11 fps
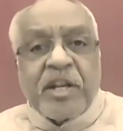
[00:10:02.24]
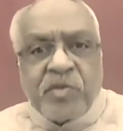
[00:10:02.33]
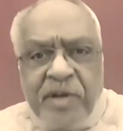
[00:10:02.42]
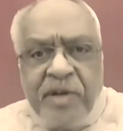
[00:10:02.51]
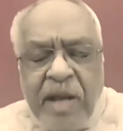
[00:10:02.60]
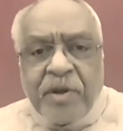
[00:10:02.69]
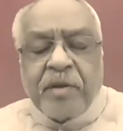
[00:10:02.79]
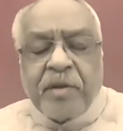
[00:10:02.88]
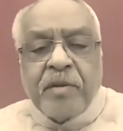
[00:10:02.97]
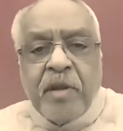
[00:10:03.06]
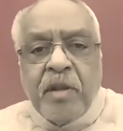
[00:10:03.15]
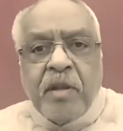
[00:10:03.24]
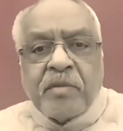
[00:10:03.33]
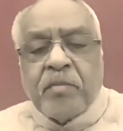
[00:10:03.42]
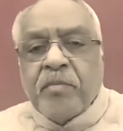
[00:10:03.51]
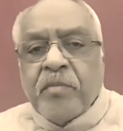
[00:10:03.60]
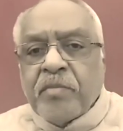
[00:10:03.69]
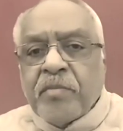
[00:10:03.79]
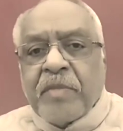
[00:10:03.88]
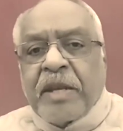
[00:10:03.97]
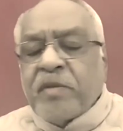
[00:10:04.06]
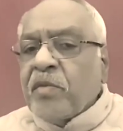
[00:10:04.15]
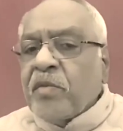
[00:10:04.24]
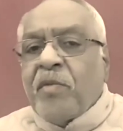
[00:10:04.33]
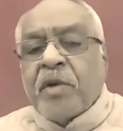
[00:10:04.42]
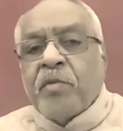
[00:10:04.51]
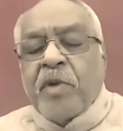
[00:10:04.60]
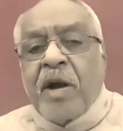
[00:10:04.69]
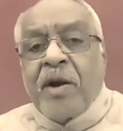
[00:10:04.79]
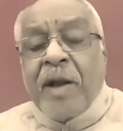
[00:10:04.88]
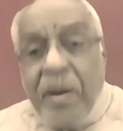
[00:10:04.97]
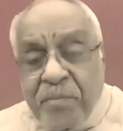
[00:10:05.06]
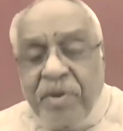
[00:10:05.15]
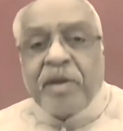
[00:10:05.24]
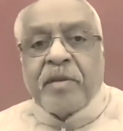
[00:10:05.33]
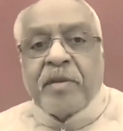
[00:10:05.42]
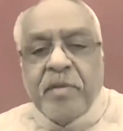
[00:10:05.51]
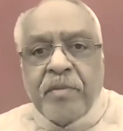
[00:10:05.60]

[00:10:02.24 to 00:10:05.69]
That's what happened. That is what would have happened